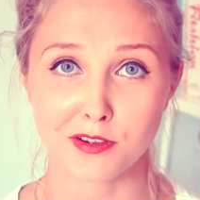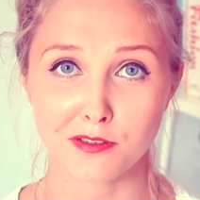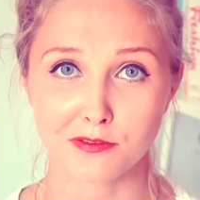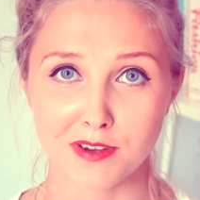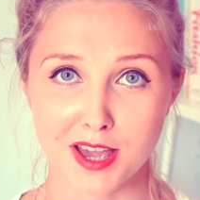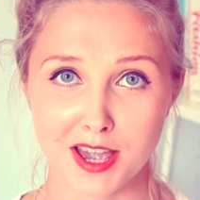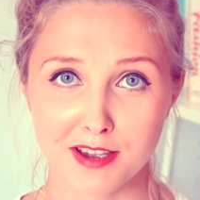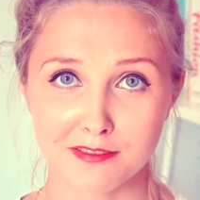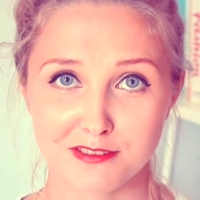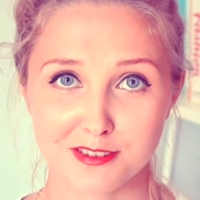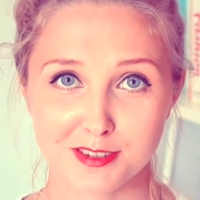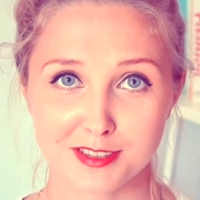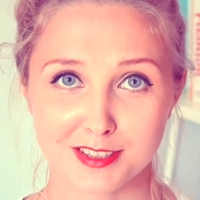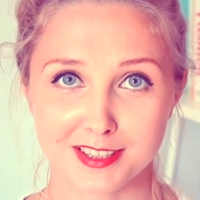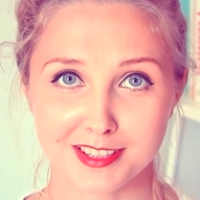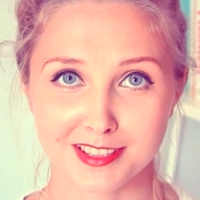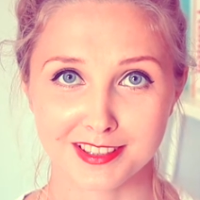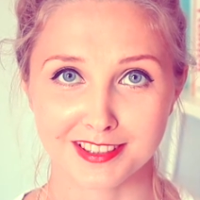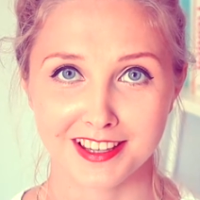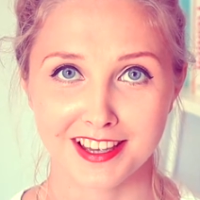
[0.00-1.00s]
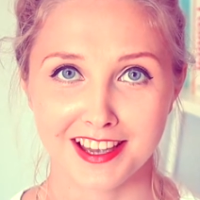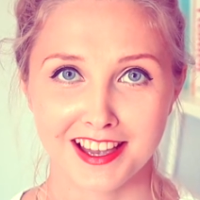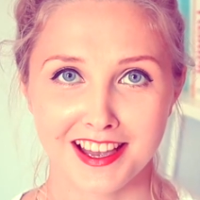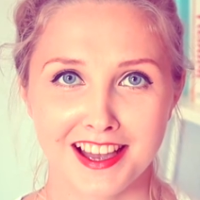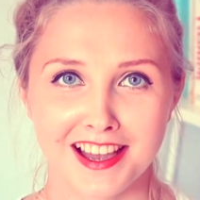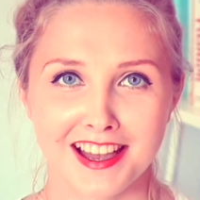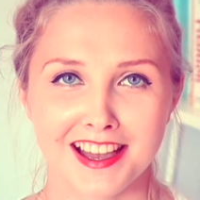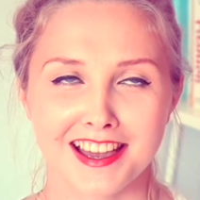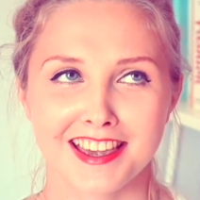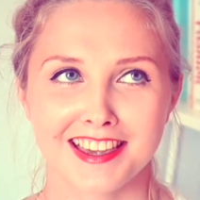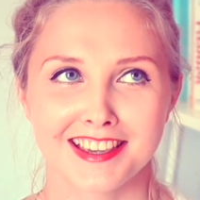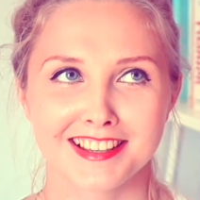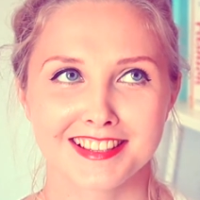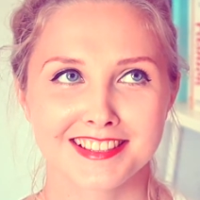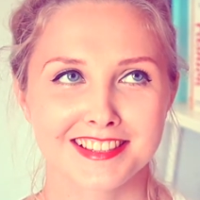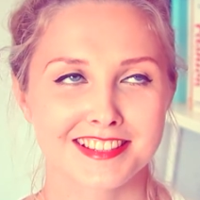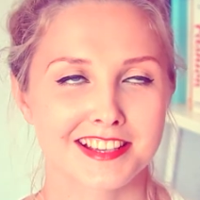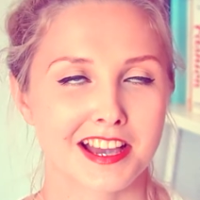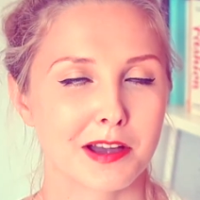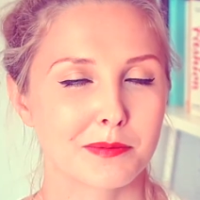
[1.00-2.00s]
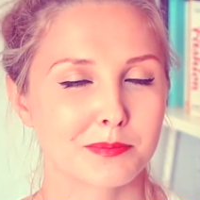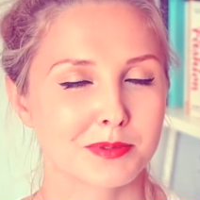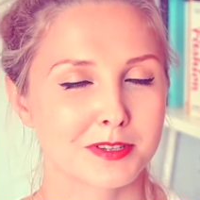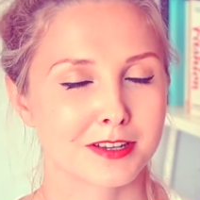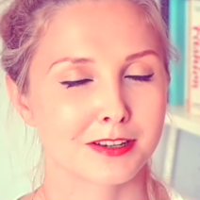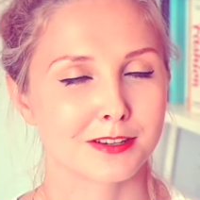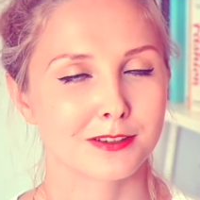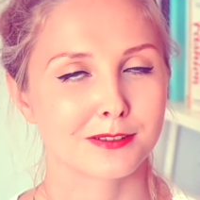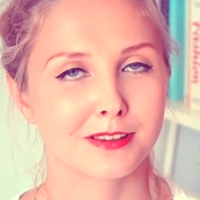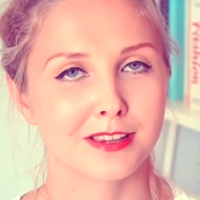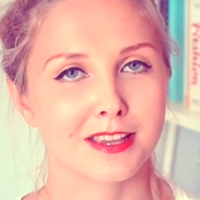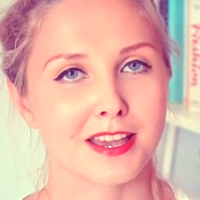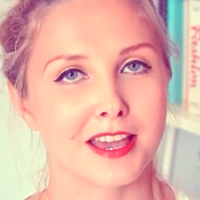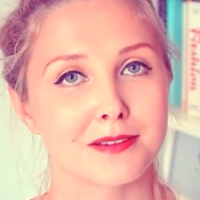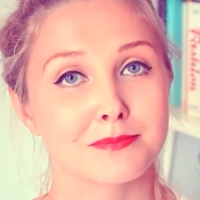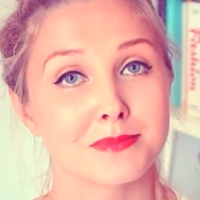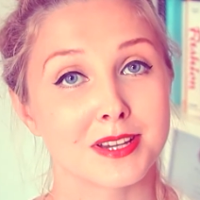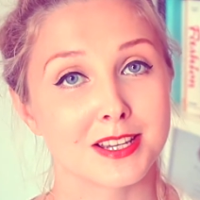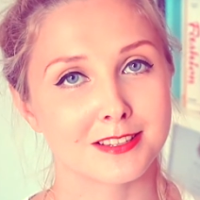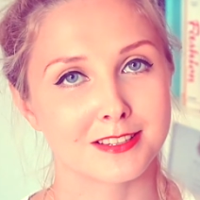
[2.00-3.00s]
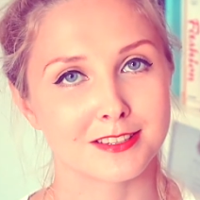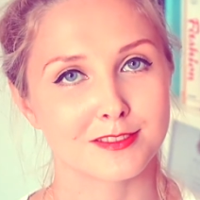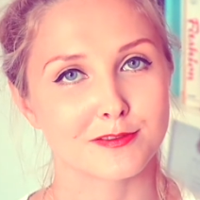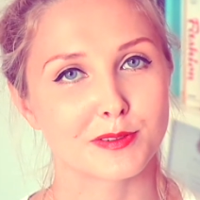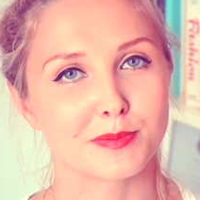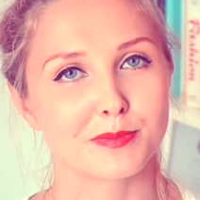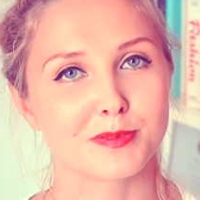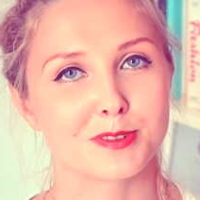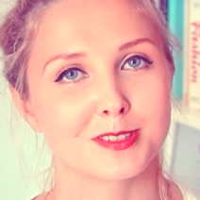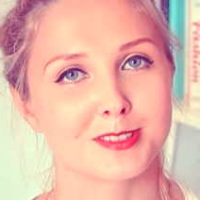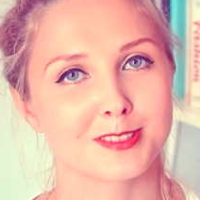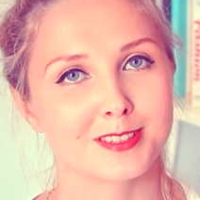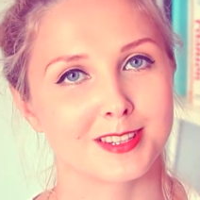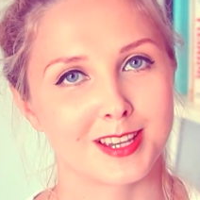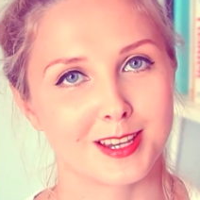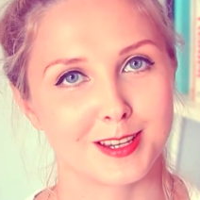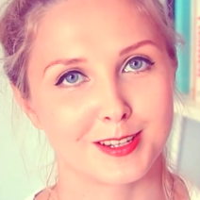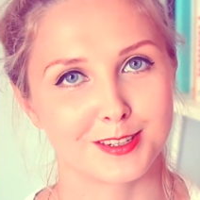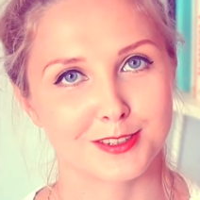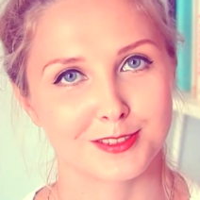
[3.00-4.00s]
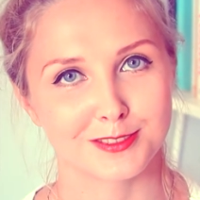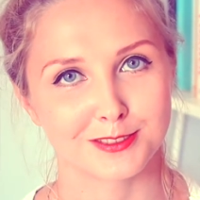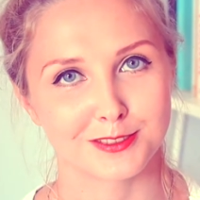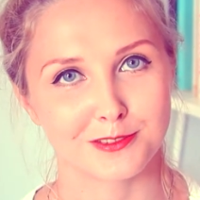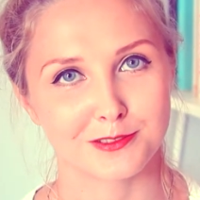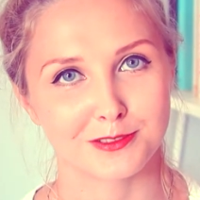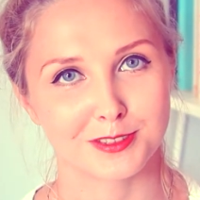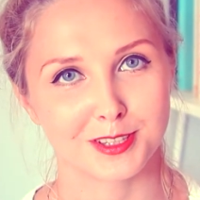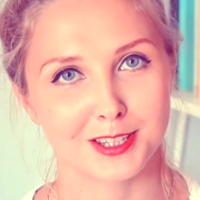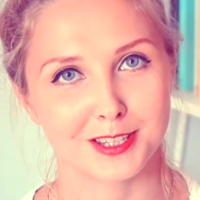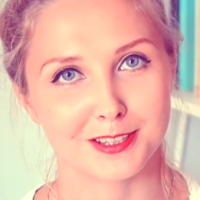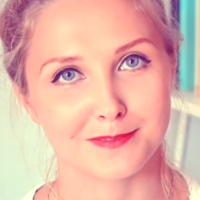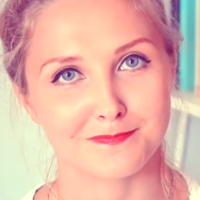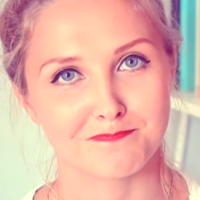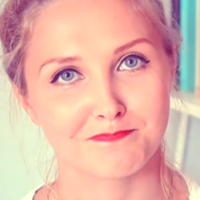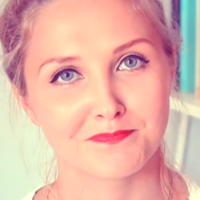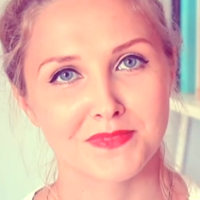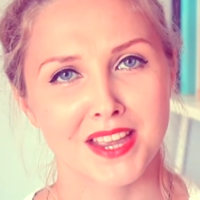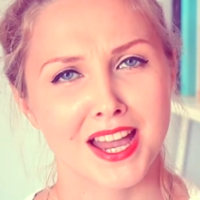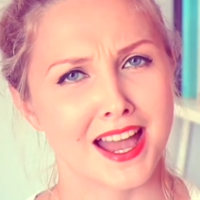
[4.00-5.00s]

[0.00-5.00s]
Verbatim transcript: of everything it's absolutely amazing representation of him.